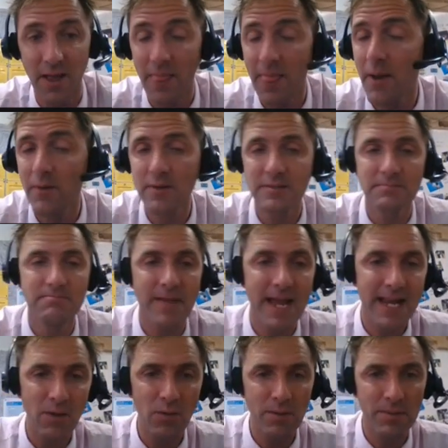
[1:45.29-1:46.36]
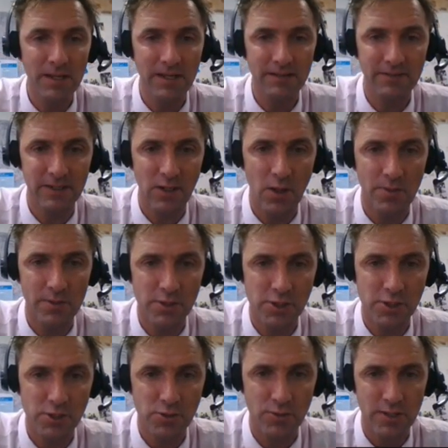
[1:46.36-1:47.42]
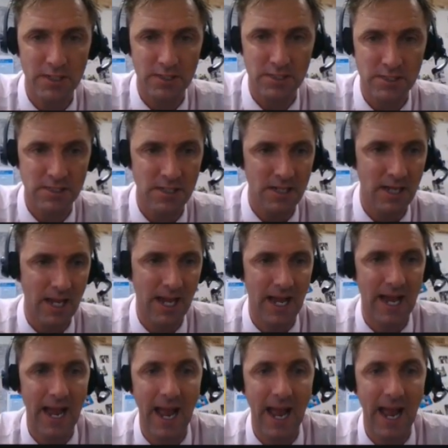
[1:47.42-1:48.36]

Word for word: There was many women living on the streets uh,